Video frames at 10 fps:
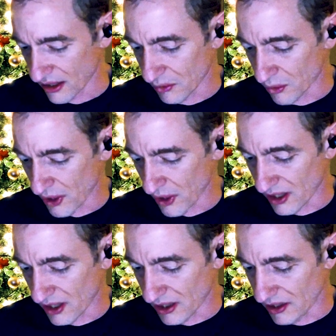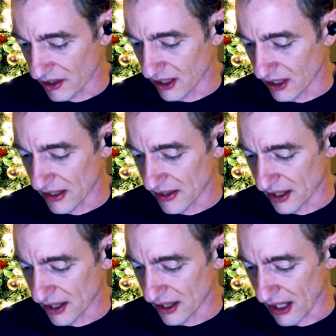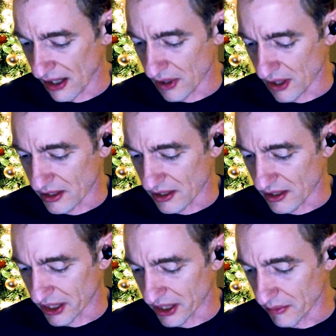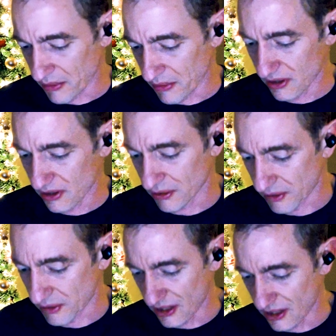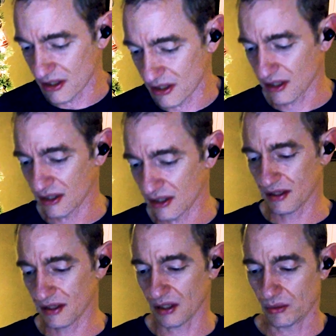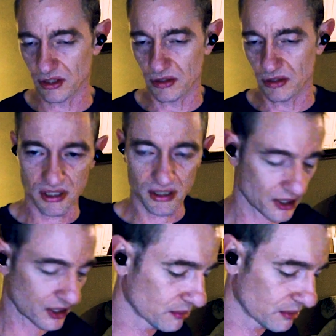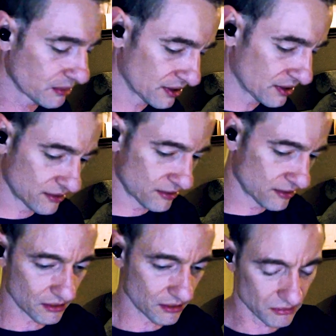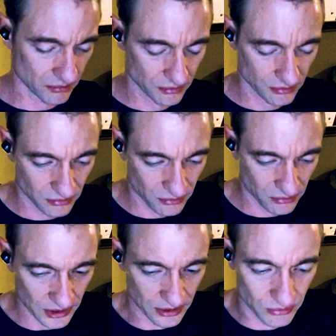one of the things that I wanted to bring up too, in addition to kind of what you've been talking about, is we